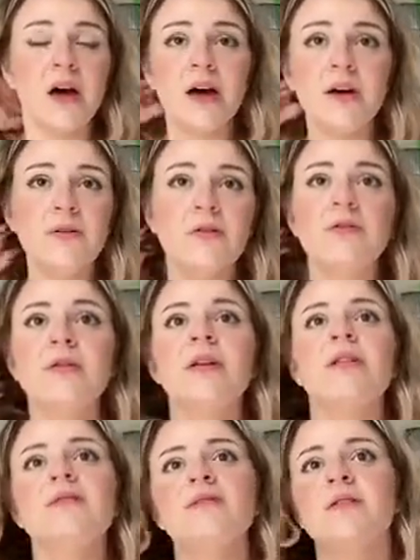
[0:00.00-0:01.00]
oh,
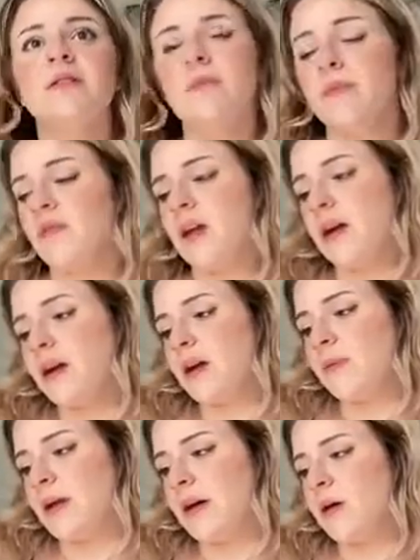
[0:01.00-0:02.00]
here's a clump of hair
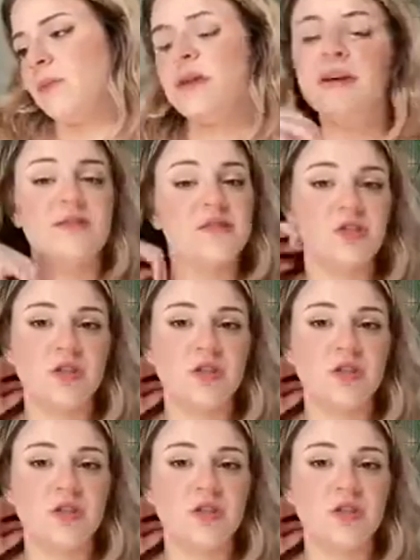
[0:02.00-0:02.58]
coming out because